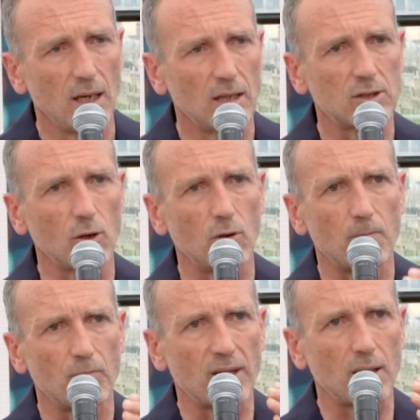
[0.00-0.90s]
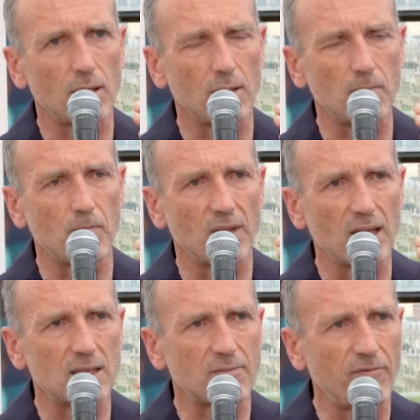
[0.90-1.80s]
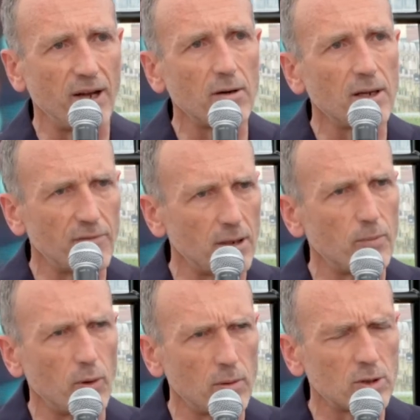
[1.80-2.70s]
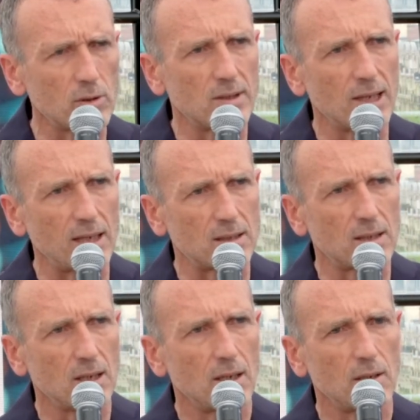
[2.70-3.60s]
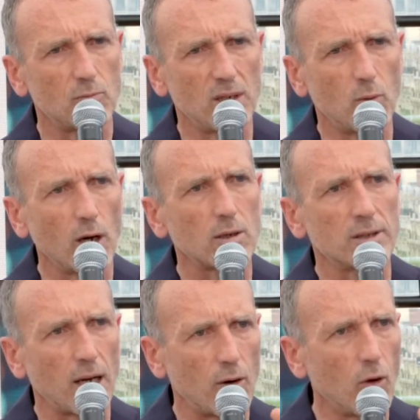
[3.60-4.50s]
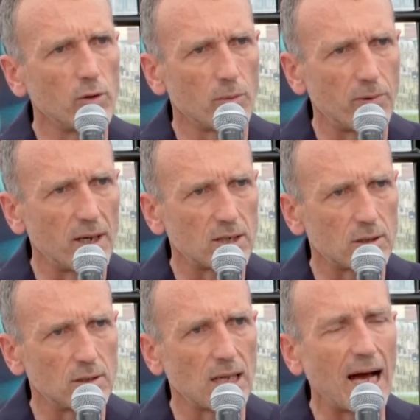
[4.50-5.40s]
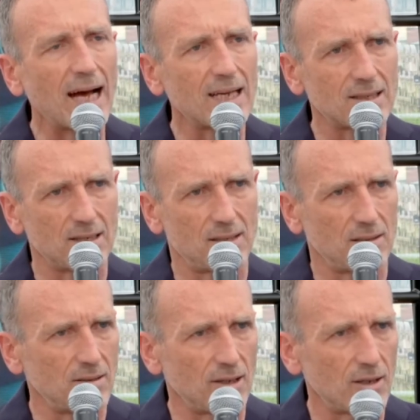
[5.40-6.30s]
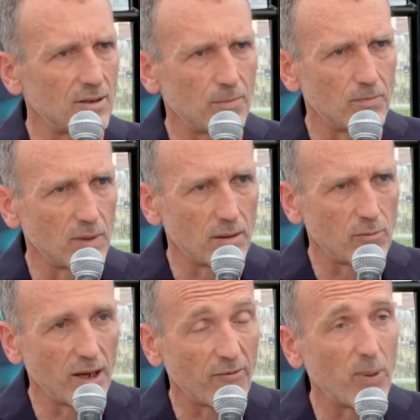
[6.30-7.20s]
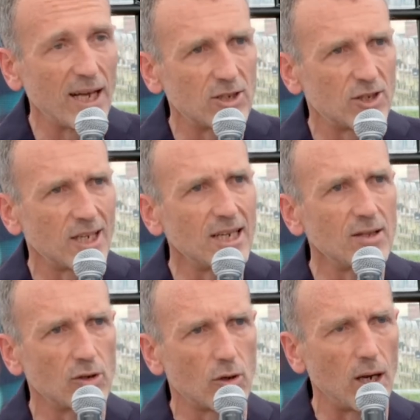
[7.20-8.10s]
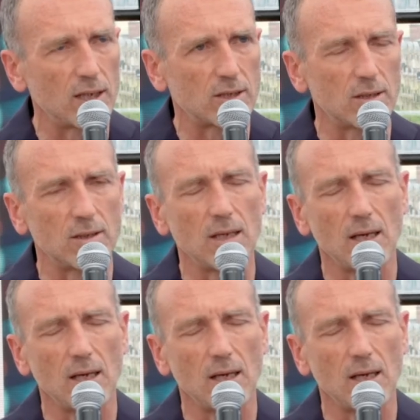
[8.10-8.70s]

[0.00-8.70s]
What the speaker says: So it's very, very important that we work on our own operations as we have pledged in the coalition.